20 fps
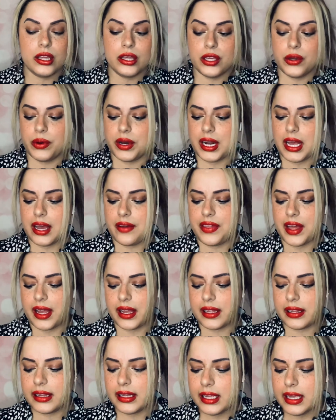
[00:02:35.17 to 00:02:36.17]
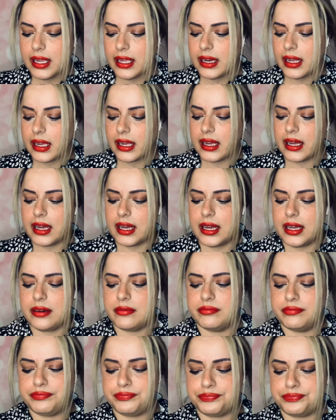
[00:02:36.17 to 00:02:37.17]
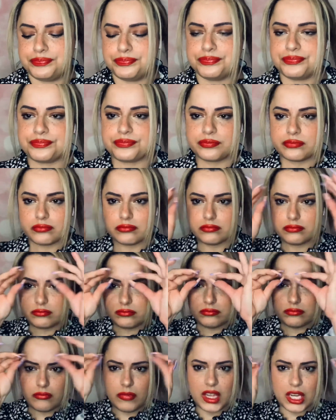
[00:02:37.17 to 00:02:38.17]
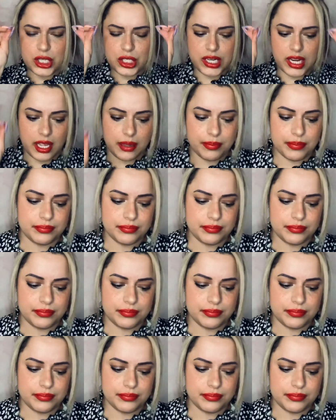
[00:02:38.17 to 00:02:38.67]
You want to have that clean cut shape.